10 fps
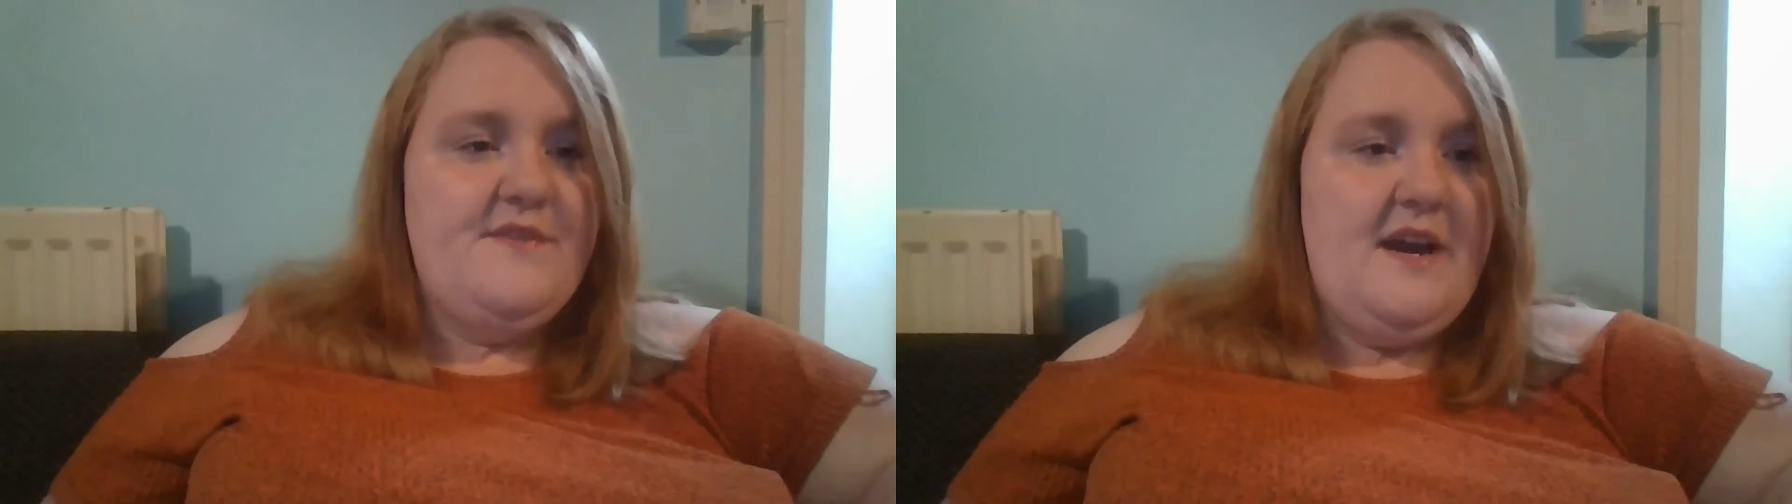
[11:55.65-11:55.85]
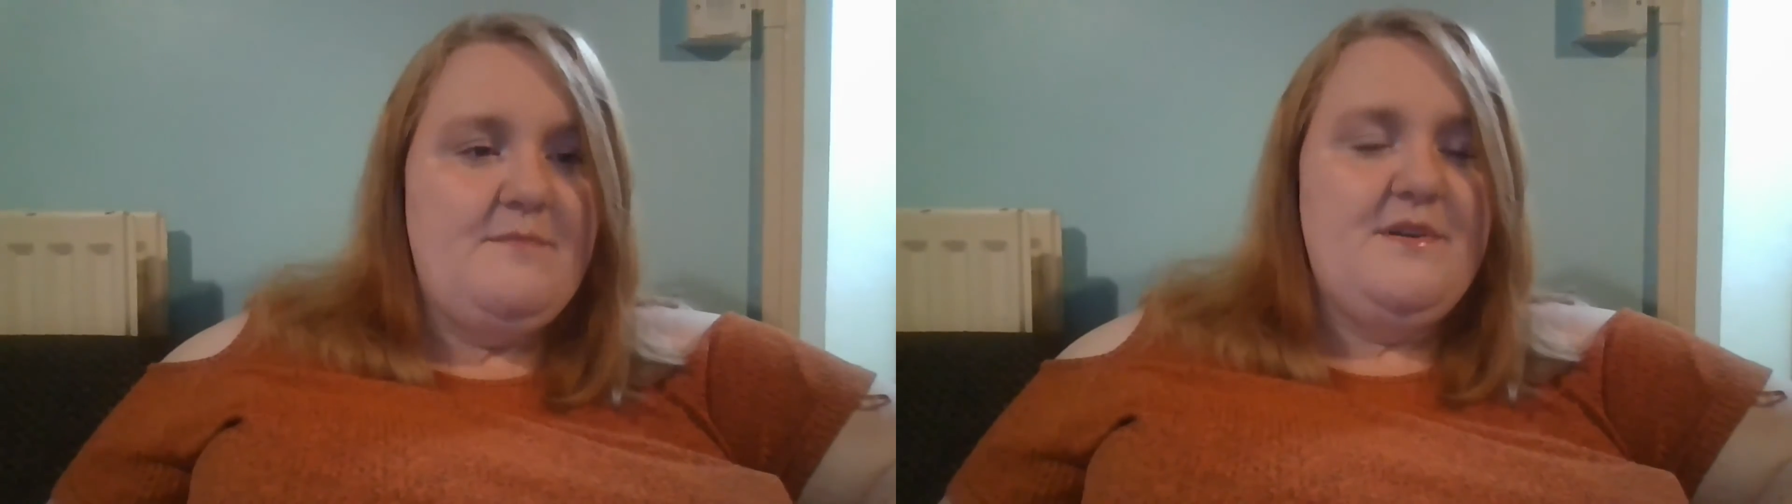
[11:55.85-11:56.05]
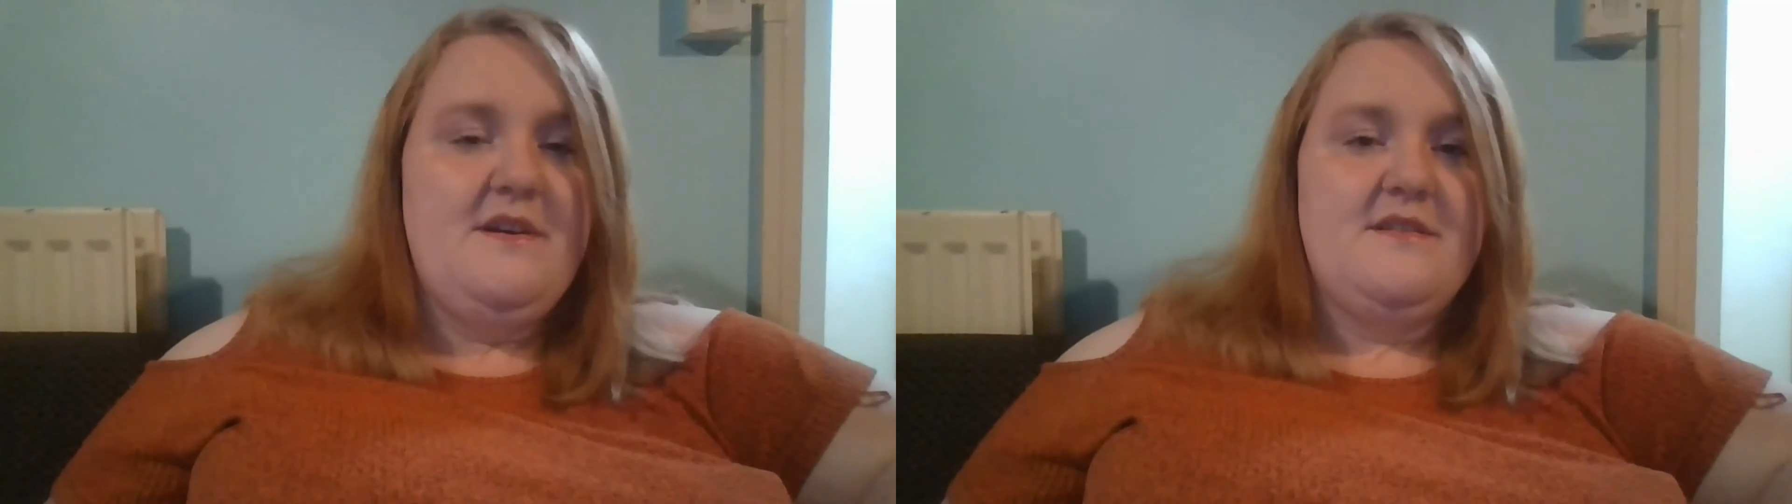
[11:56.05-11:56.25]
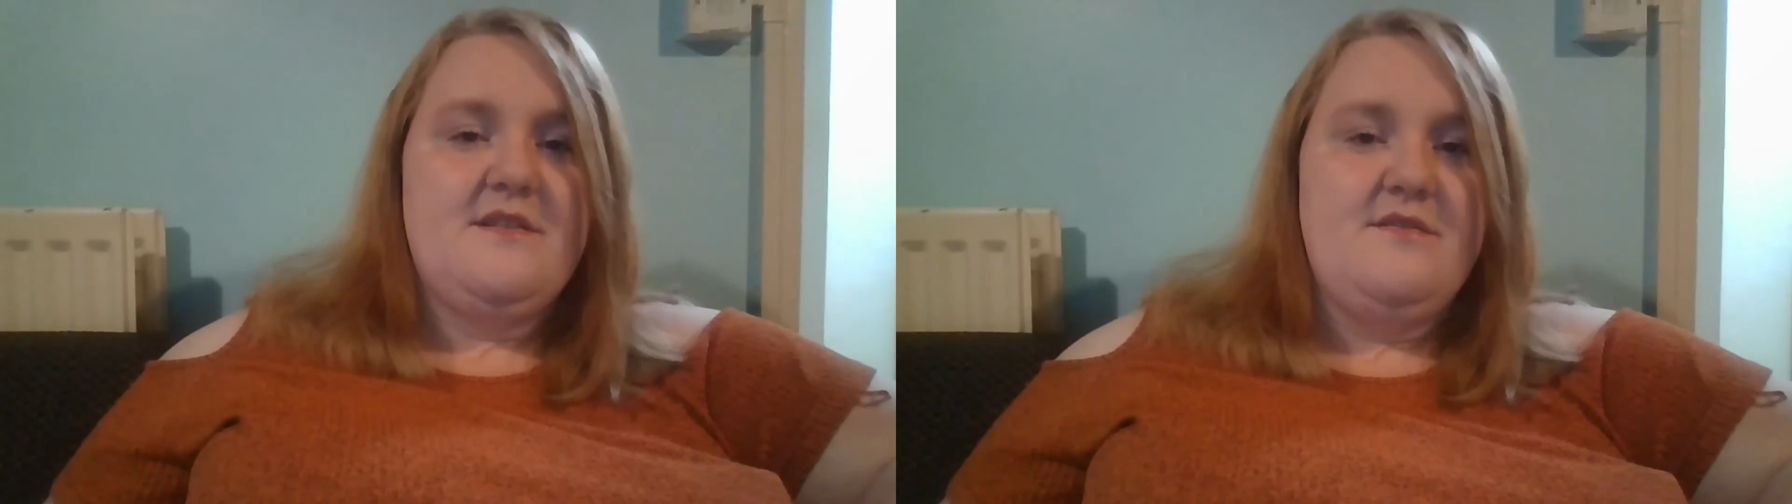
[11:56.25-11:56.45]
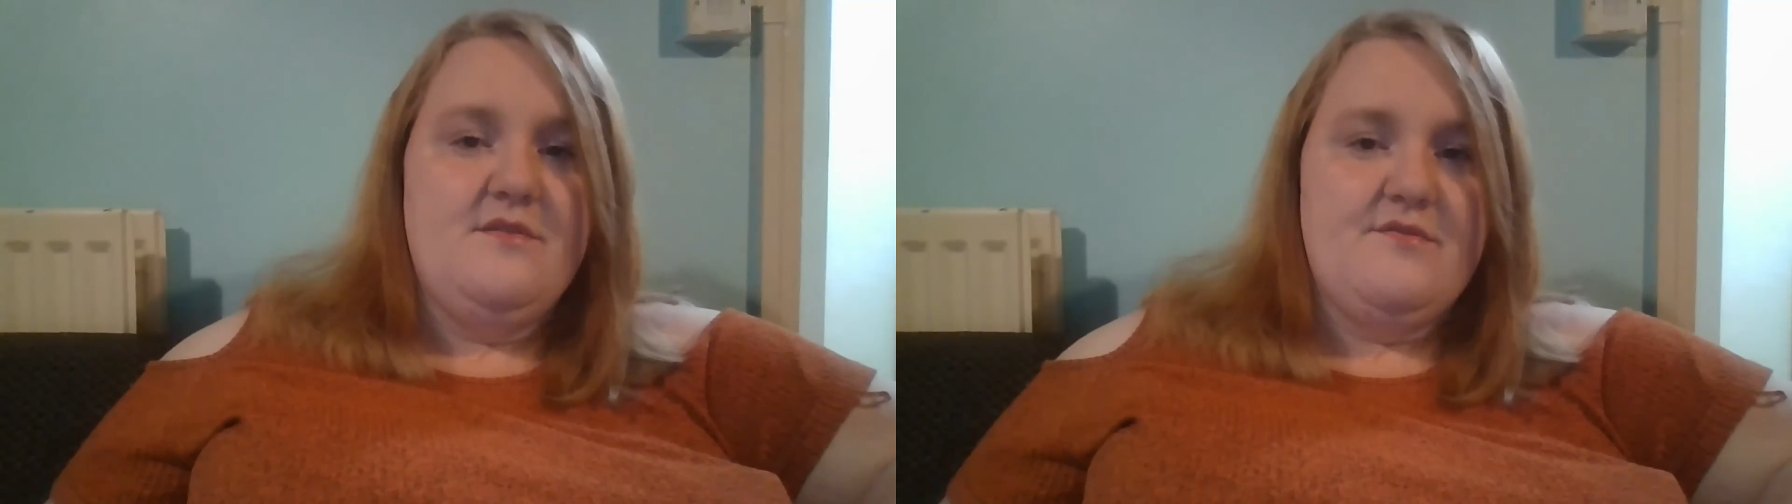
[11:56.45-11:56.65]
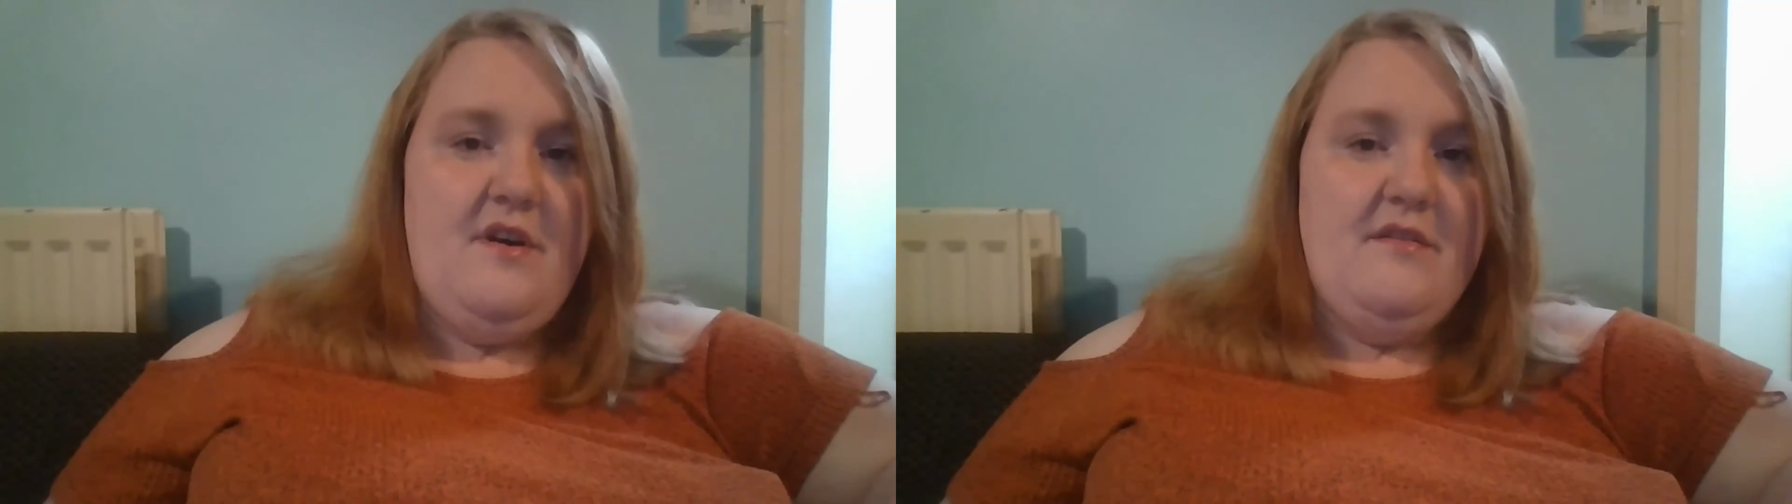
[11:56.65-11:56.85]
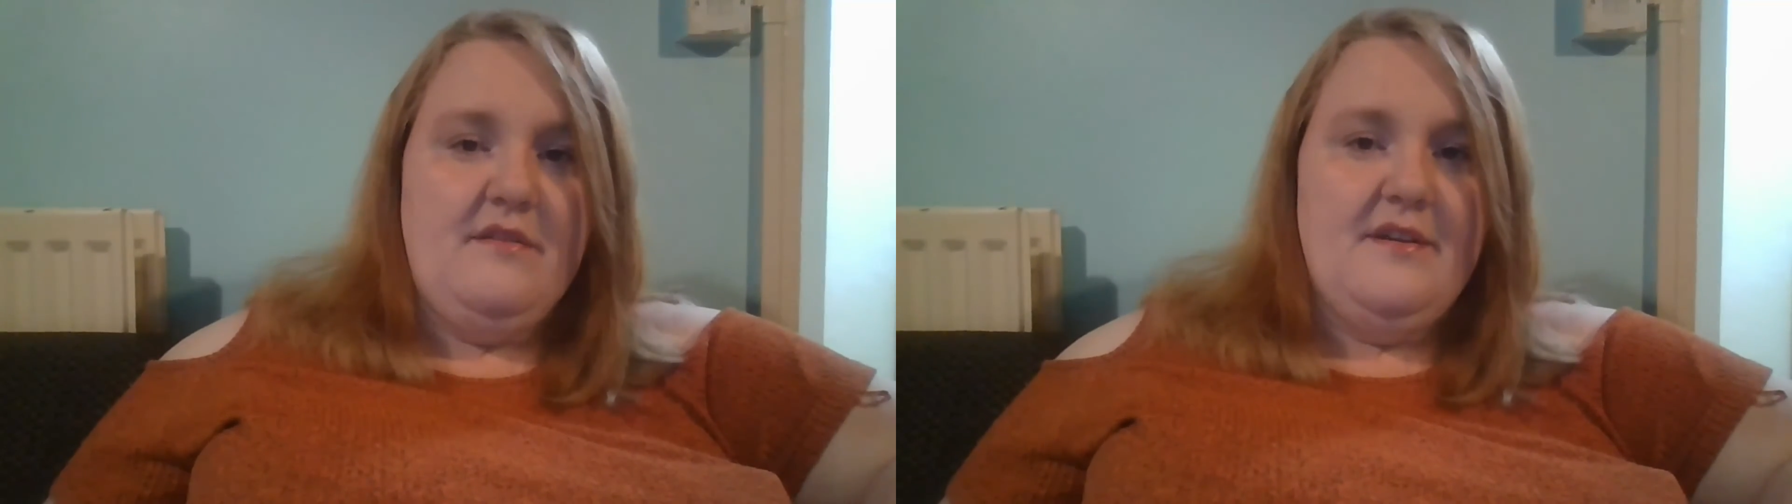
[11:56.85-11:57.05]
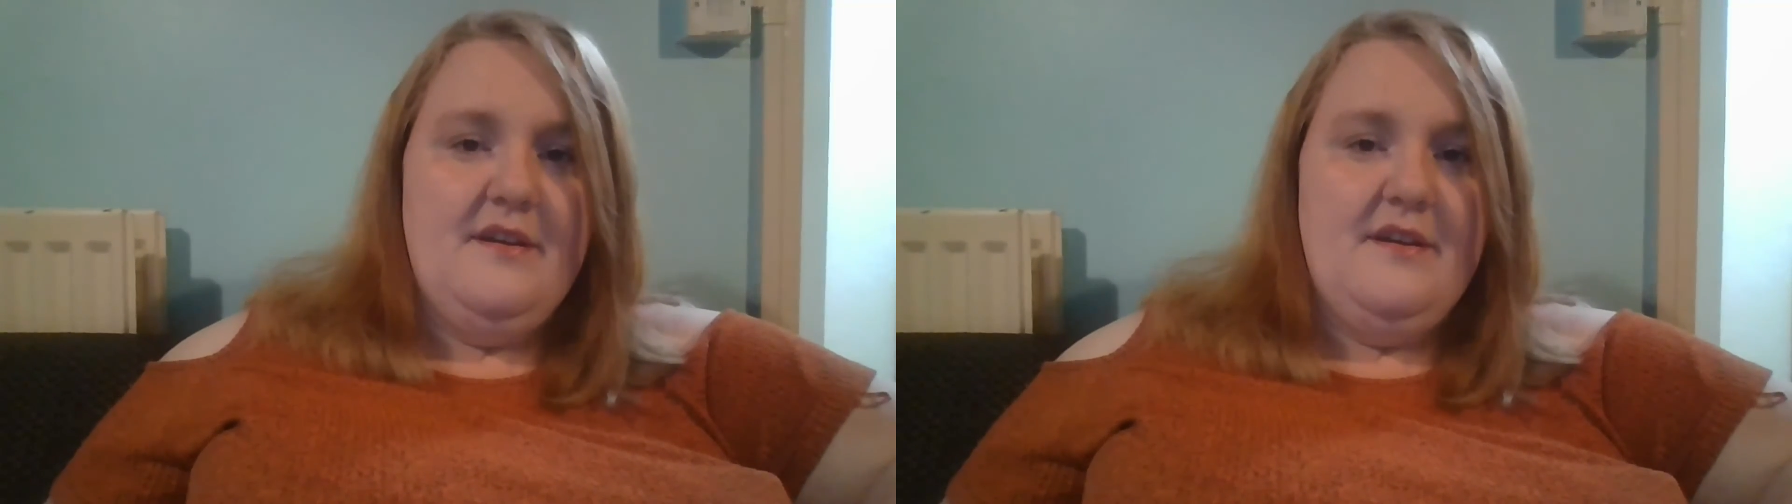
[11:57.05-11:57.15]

that person's wrong.